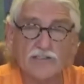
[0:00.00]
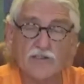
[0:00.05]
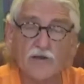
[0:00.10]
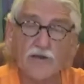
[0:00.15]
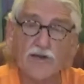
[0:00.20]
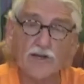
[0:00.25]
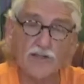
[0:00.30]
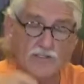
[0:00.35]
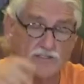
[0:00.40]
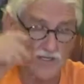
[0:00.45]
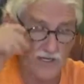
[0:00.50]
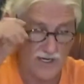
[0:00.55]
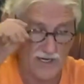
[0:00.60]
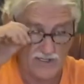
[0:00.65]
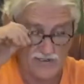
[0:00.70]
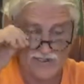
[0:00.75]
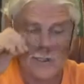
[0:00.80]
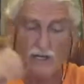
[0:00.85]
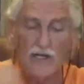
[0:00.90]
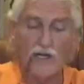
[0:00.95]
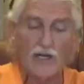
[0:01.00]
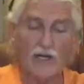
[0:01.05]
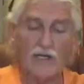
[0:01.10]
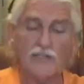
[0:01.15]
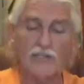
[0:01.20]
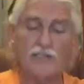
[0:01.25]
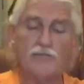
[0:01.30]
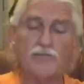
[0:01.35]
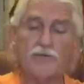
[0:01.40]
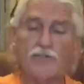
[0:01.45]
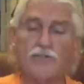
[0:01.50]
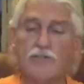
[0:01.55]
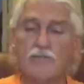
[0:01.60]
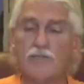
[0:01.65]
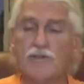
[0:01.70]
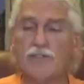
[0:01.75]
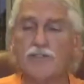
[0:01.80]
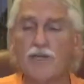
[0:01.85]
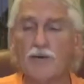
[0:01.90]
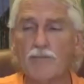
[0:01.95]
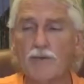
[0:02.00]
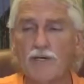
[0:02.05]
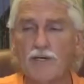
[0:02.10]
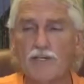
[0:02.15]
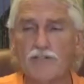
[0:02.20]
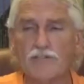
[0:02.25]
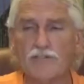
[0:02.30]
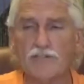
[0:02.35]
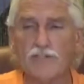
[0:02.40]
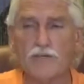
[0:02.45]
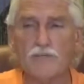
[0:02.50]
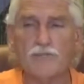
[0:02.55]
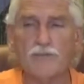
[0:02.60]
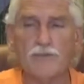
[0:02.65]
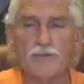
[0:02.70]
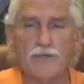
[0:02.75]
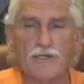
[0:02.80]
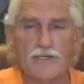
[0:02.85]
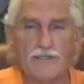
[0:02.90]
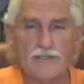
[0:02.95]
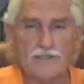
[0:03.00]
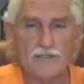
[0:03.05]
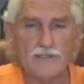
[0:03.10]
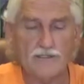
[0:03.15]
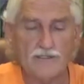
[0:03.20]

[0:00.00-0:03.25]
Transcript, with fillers: So and this person brings up an interesting point.